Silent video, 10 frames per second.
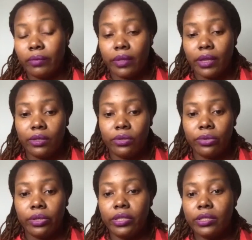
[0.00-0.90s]
And
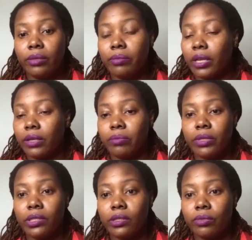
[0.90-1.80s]
tourism, that
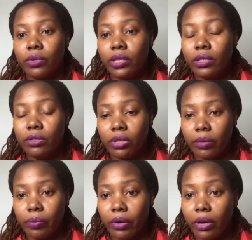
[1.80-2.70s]
means we need to
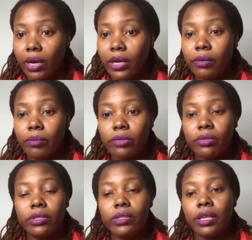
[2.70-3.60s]
keep our
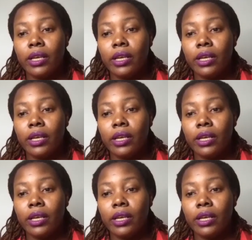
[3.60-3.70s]
animals